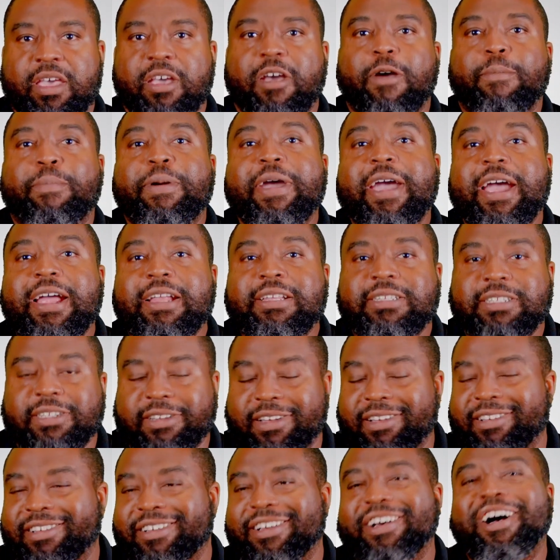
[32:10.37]
compared
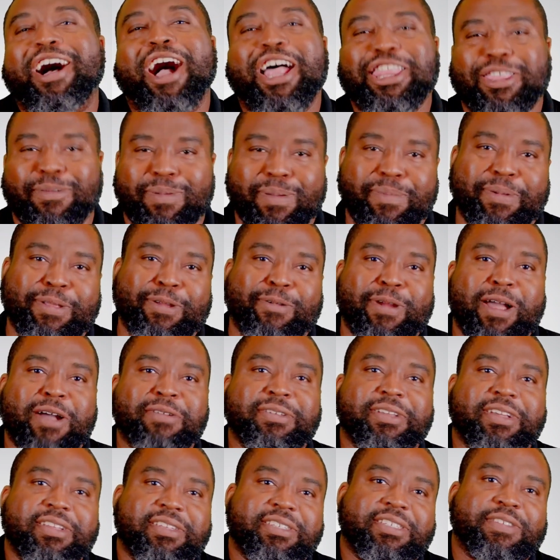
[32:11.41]
to other people
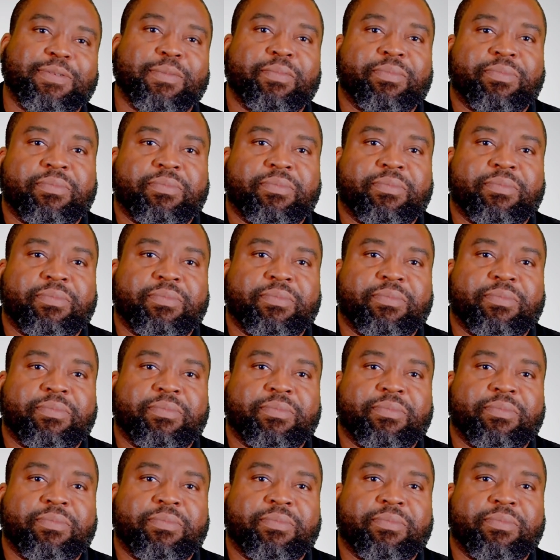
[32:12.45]
around us.